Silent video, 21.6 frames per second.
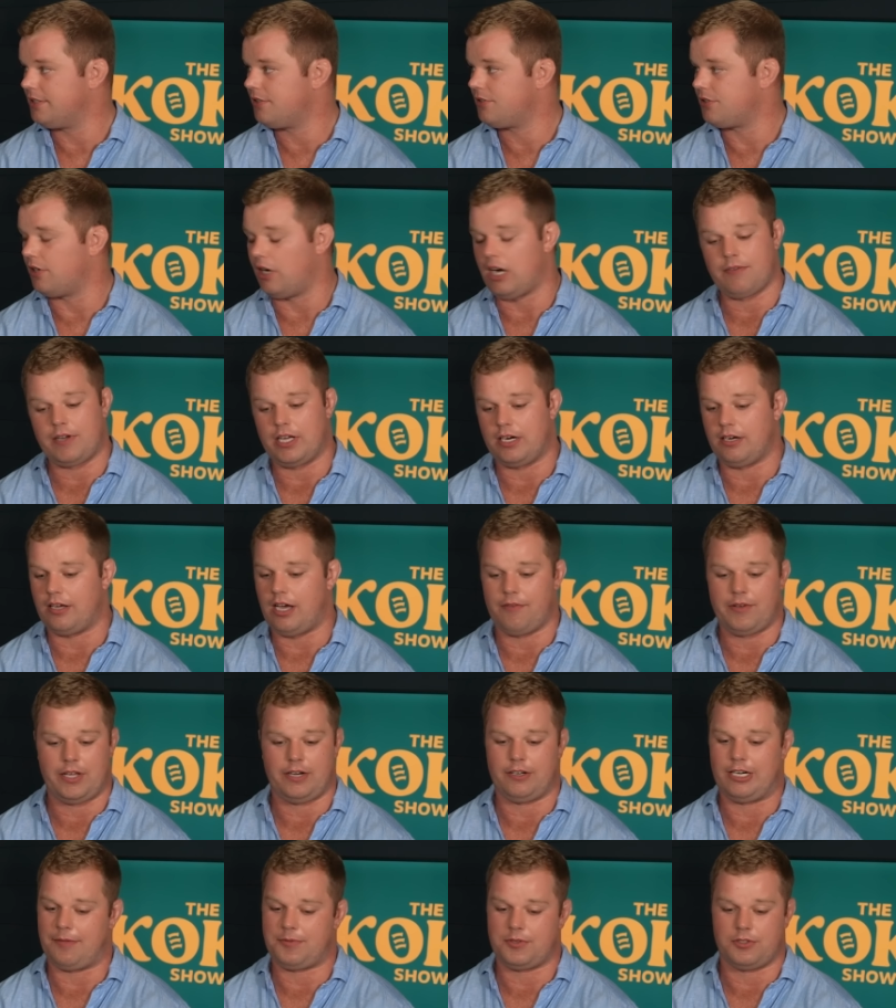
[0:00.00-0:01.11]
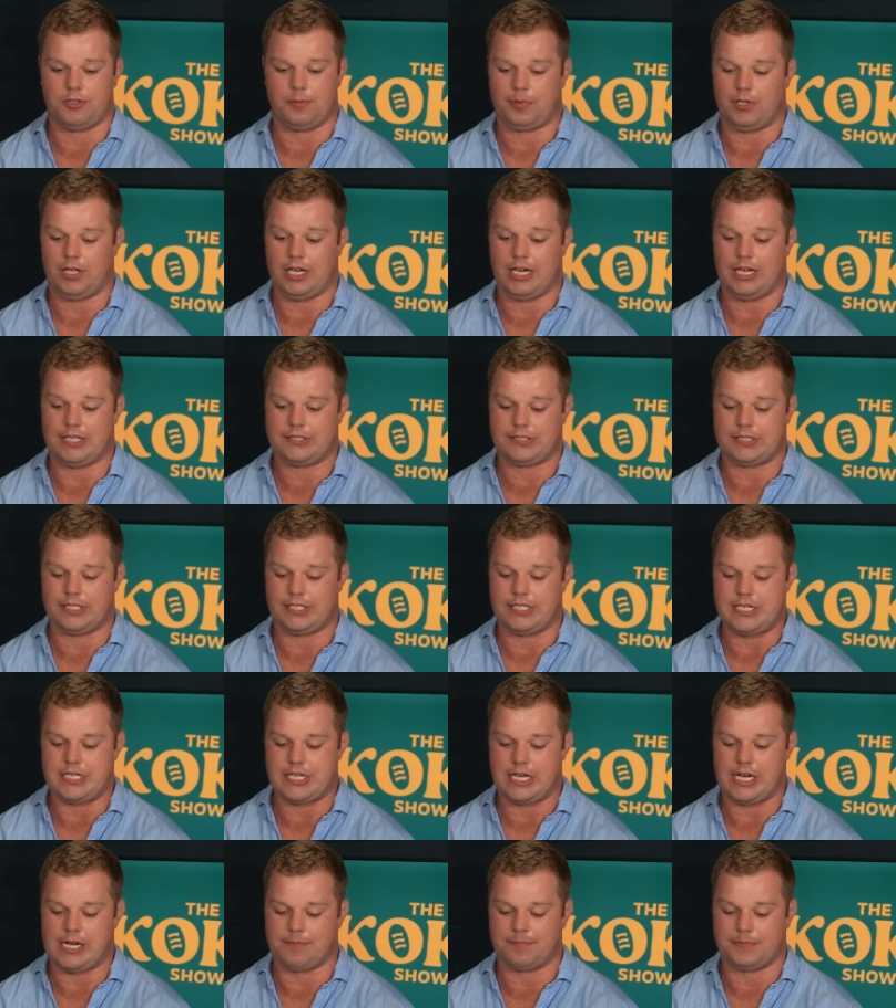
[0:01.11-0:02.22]
So I've had a, I've had an absolute blast, and
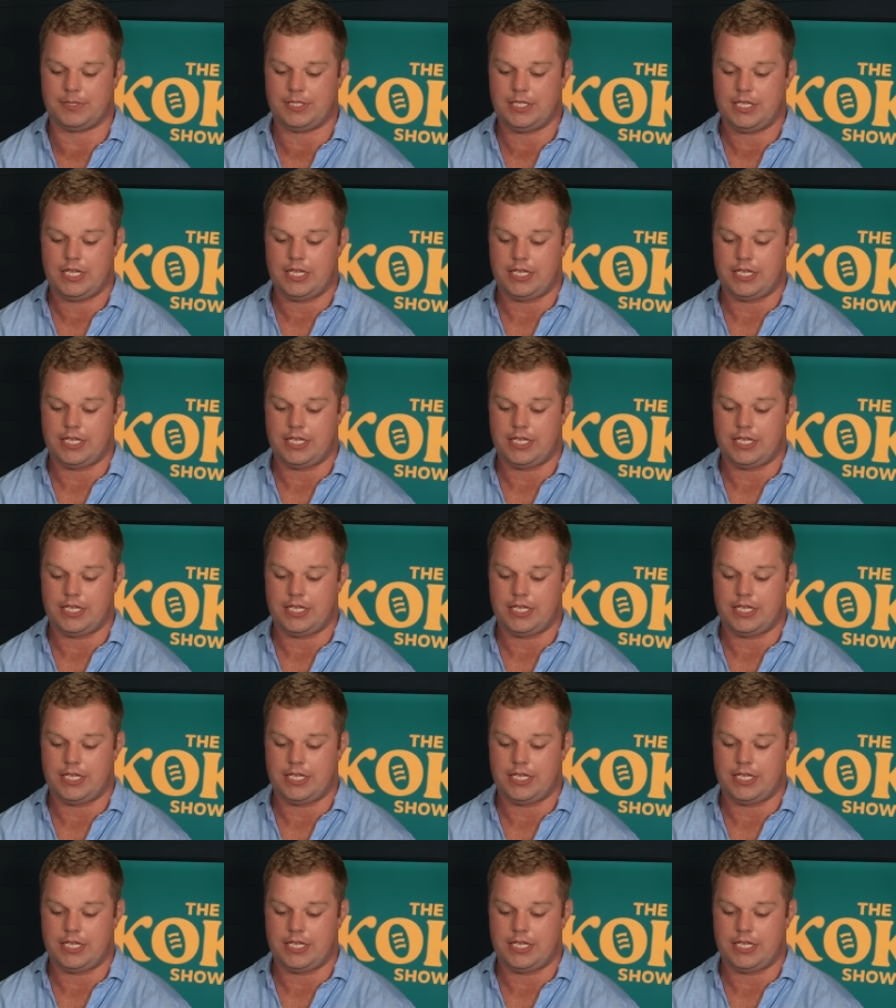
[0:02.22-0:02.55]
um,